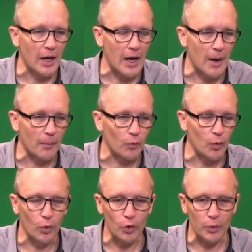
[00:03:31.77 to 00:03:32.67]
We
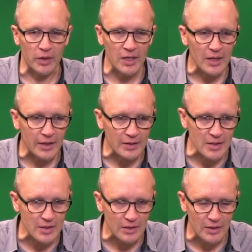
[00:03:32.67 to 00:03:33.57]
work with kids.